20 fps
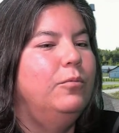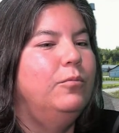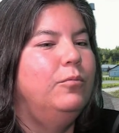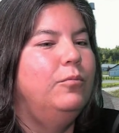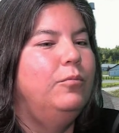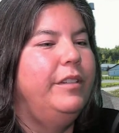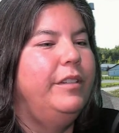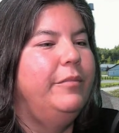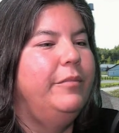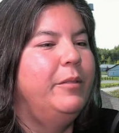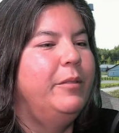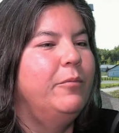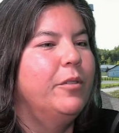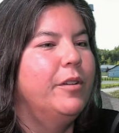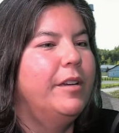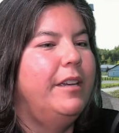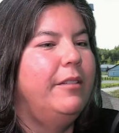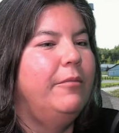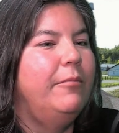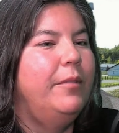we've been
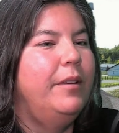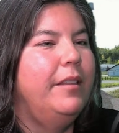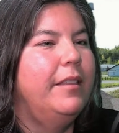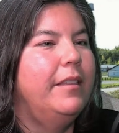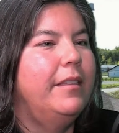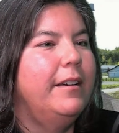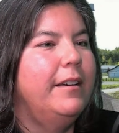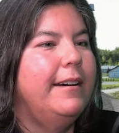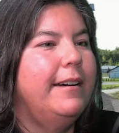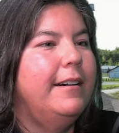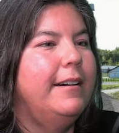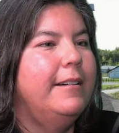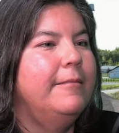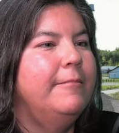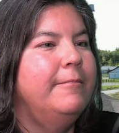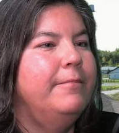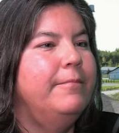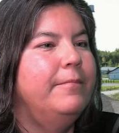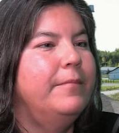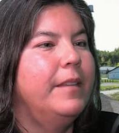working with
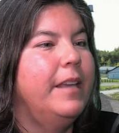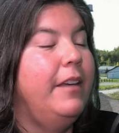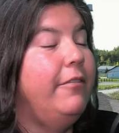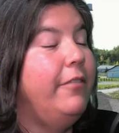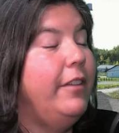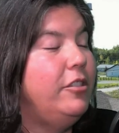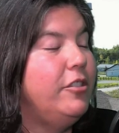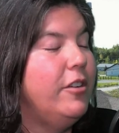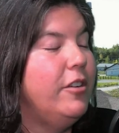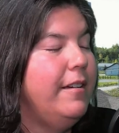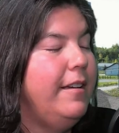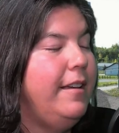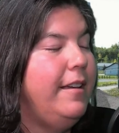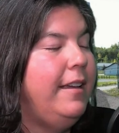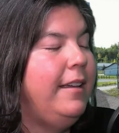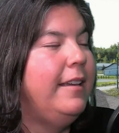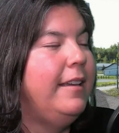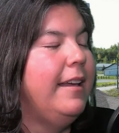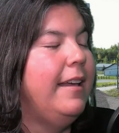FHR Inc.